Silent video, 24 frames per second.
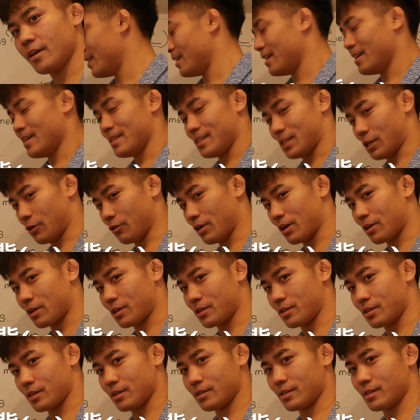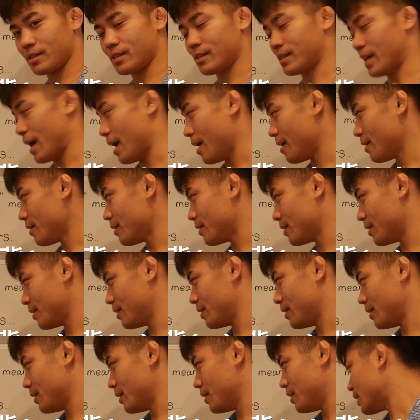Seoinage is se.
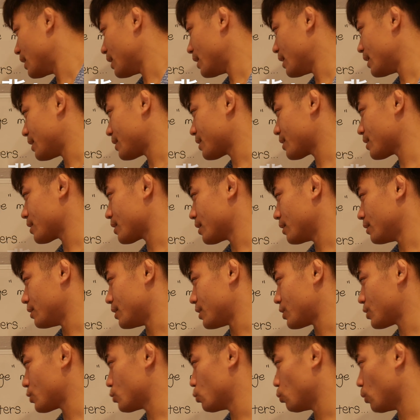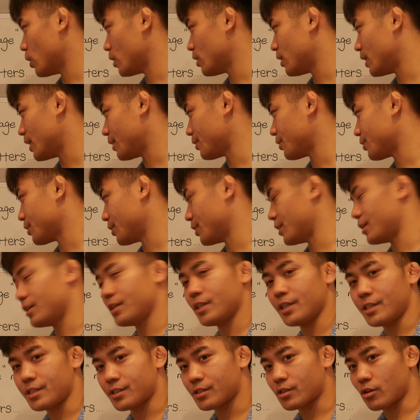It's this one letter
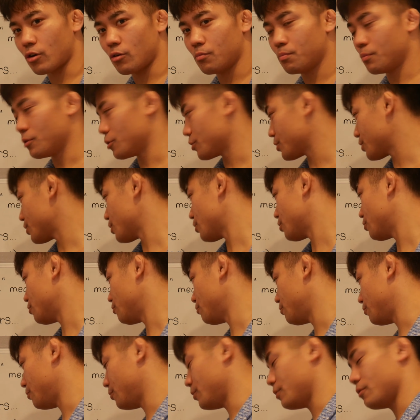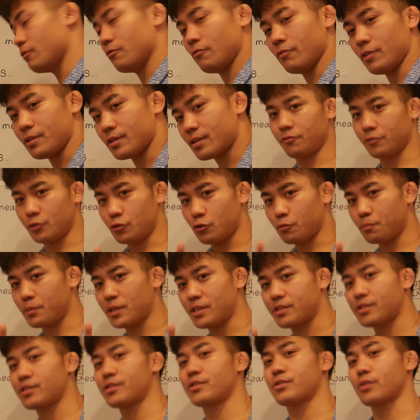is composed with two
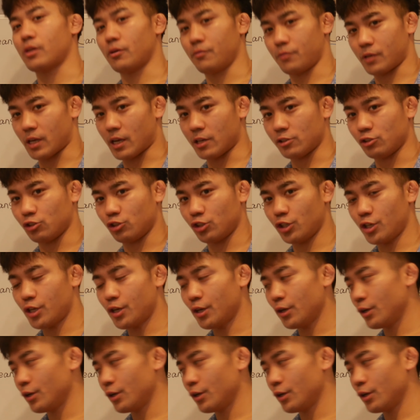pieces of kanji,